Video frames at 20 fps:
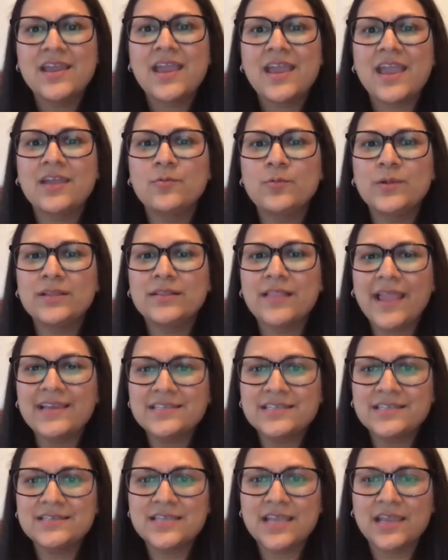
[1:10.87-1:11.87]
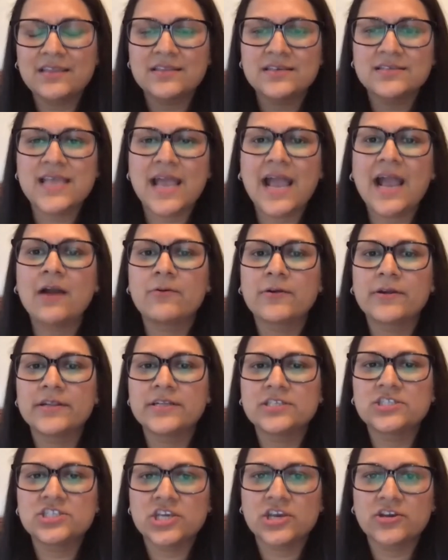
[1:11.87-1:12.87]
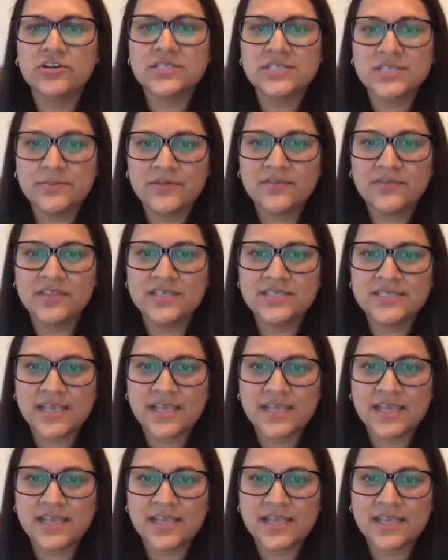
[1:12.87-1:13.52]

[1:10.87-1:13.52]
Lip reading: and we like to take this hour to share some of these